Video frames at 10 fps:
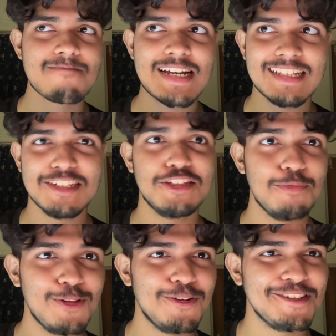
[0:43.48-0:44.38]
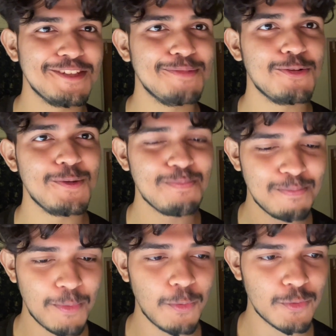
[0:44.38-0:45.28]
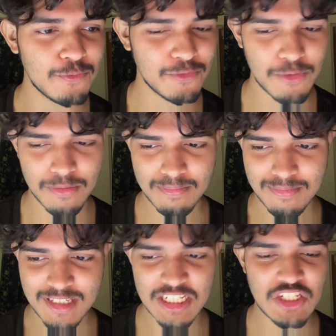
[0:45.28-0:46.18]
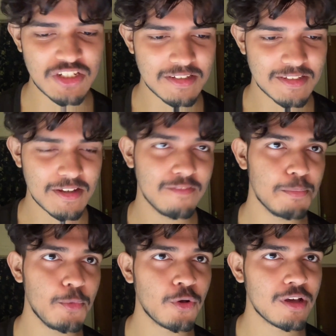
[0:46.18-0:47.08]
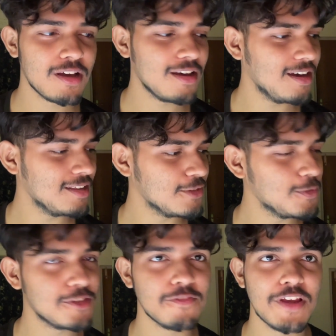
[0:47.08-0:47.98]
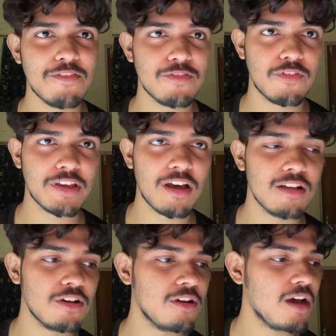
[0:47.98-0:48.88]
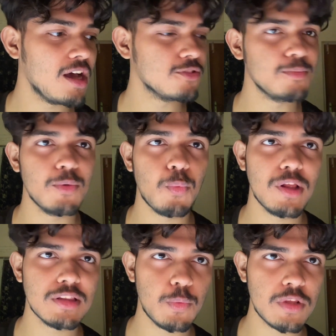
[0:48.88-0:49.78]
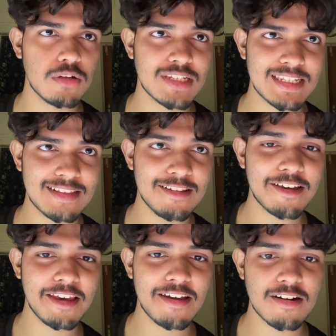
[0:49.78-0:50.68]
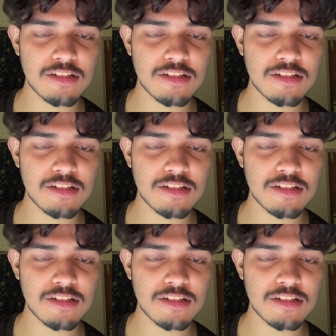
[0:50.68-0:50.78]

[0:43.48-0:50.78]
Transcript: And the similarities between both of the teachings of the book and the tweets of Naval Ravikant on how to be wealthy without getting lucky are